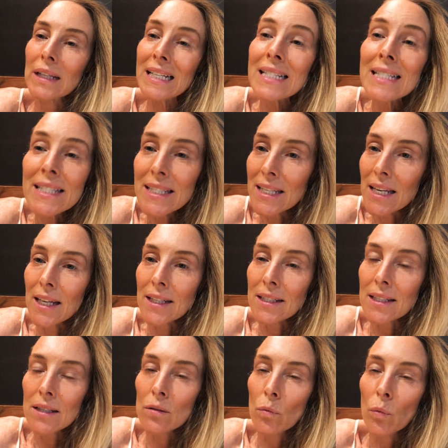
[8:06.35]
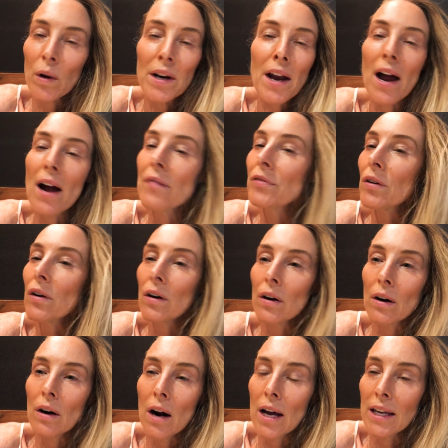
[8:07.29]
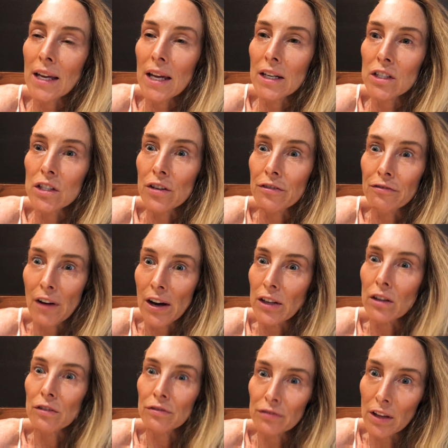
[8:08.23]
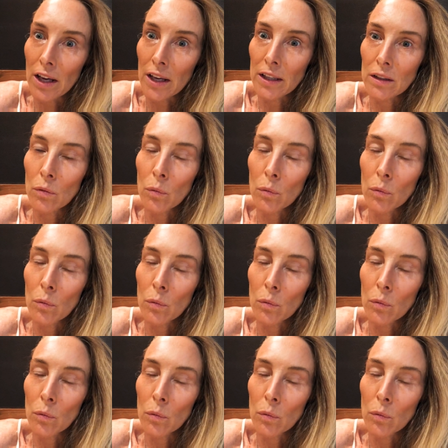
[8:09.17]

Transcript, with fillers: instinct whenever I get into fight or flight,